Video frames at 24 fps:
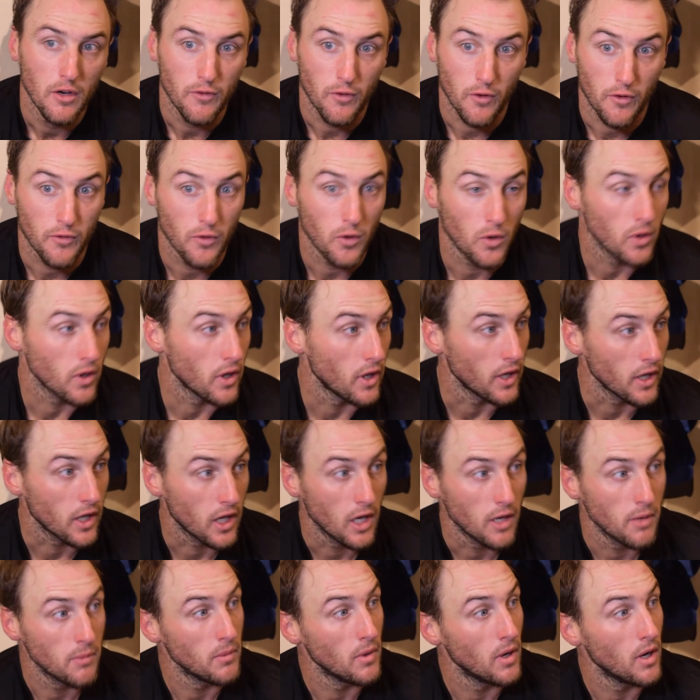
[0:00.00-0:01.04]
Forfall kind of
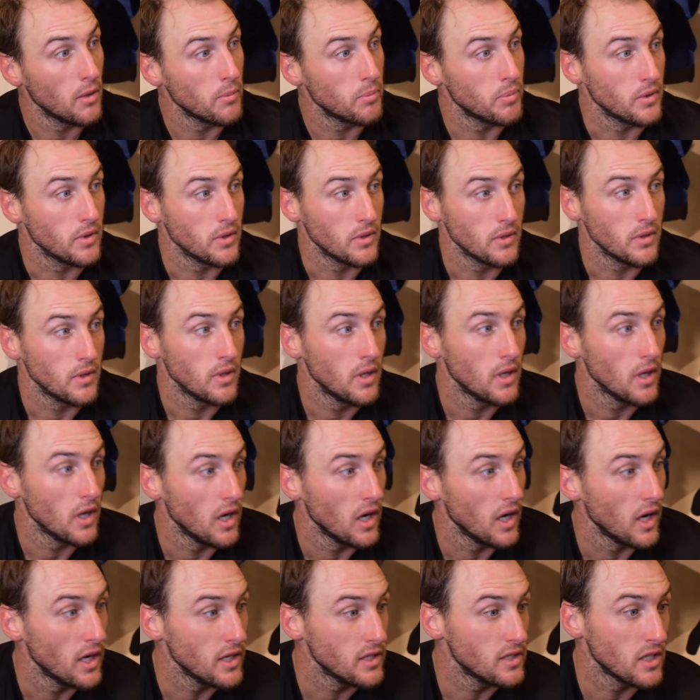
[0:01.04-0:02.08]
came up, and
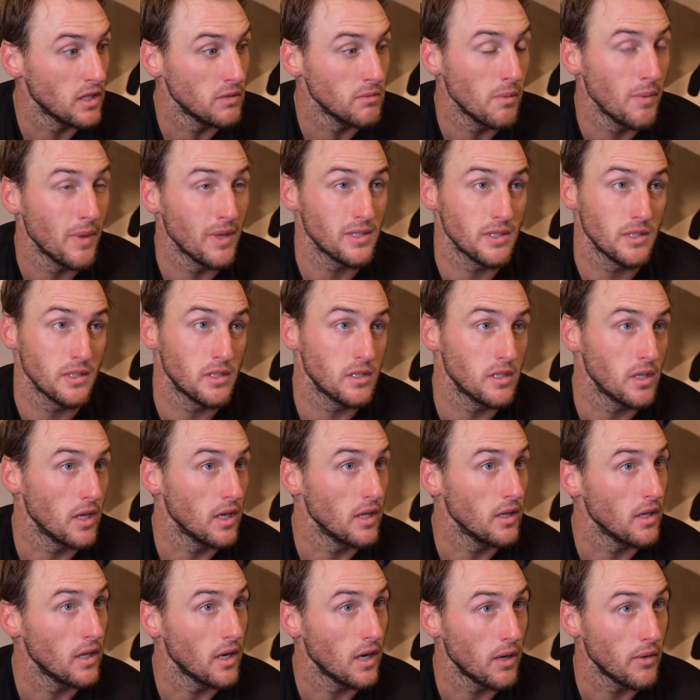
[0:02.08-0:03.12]
I sent him a message
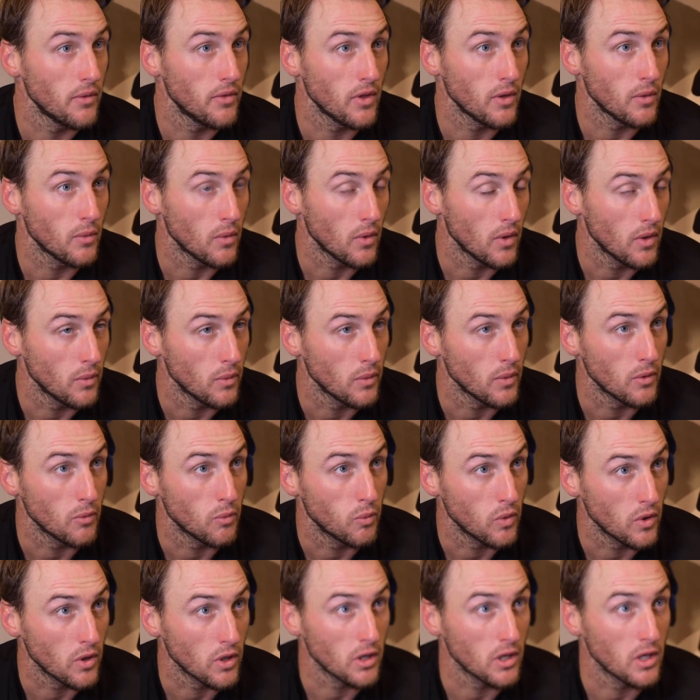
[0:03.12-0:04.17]
saying that I think
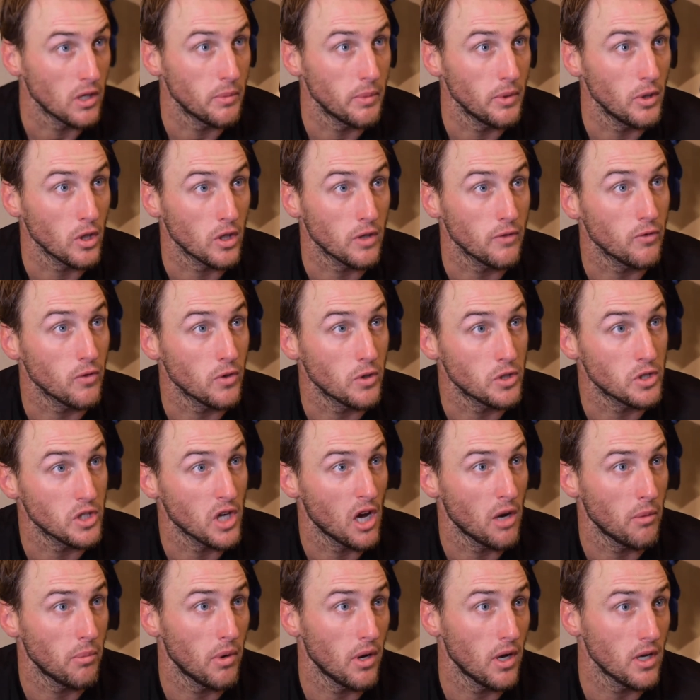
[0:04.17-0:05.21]
we're going to be looking for a
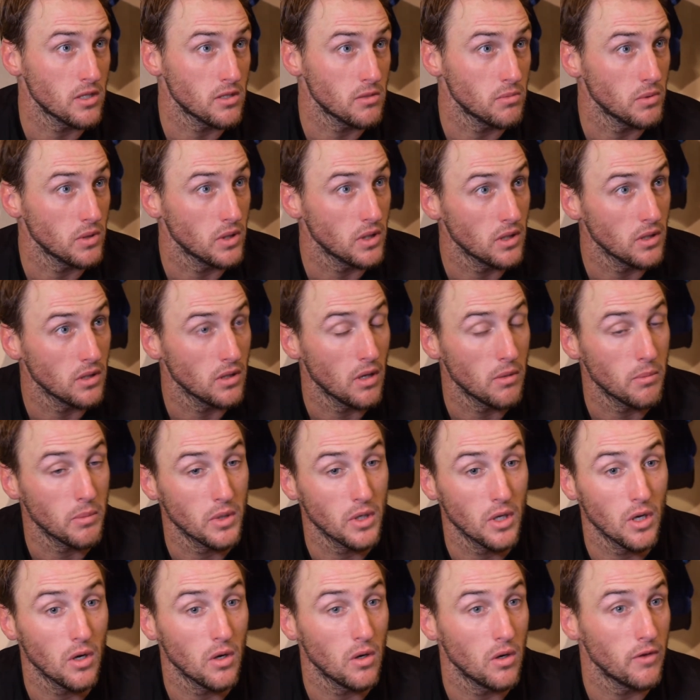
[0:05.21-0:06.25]
job, possibly. Let me
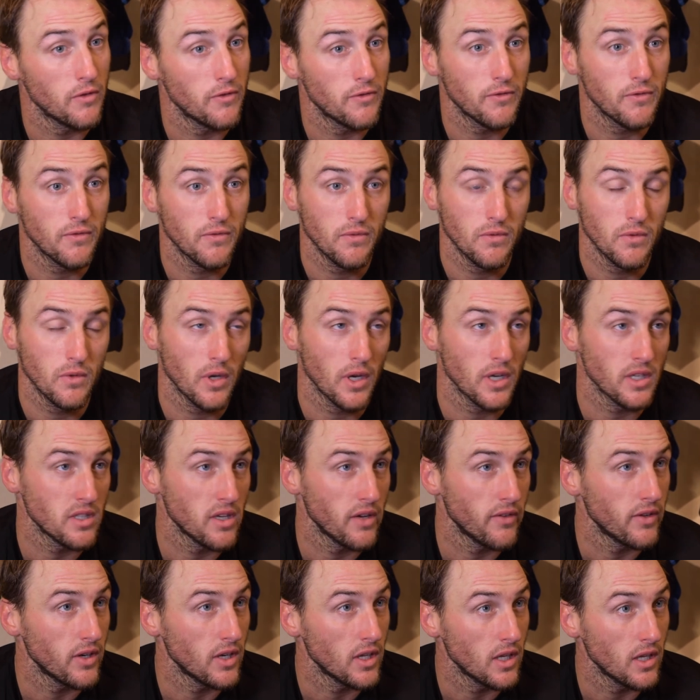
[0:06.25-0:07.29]
know if you guys
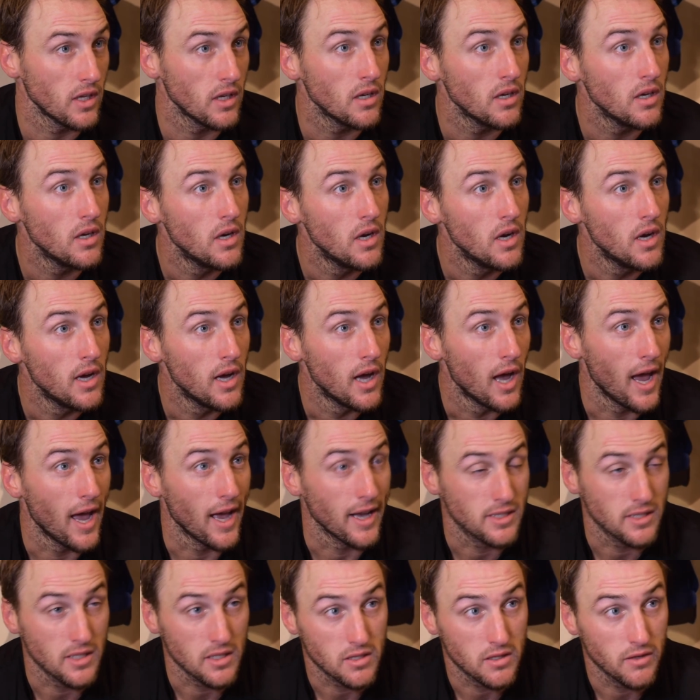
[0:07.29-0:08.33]
have any
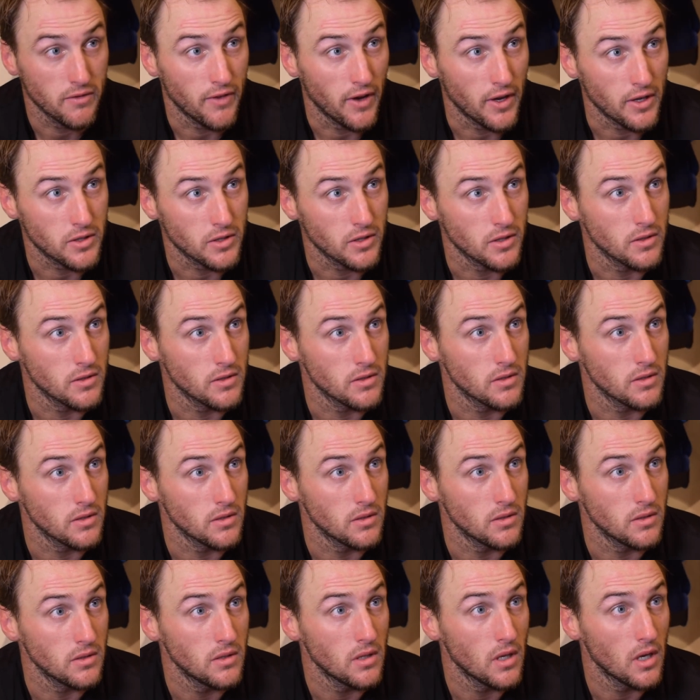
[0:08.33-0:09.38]
access to veterans,
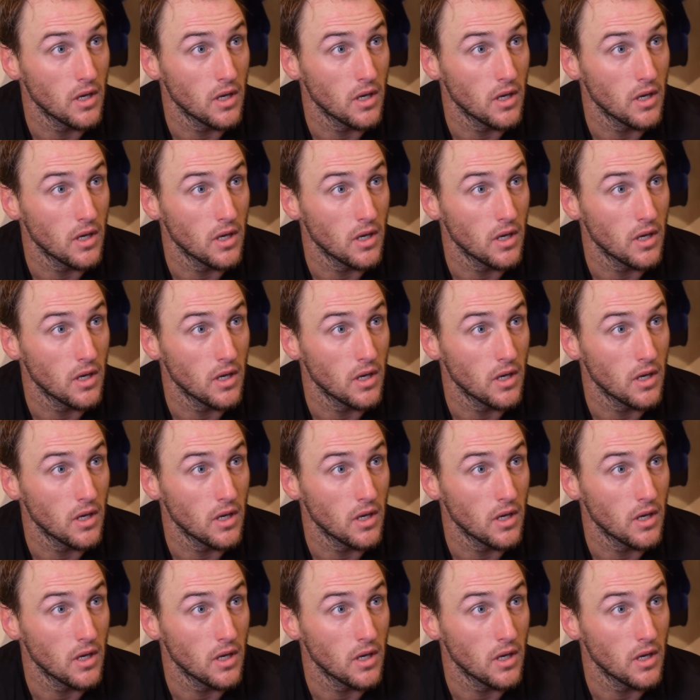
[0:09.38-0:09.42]
and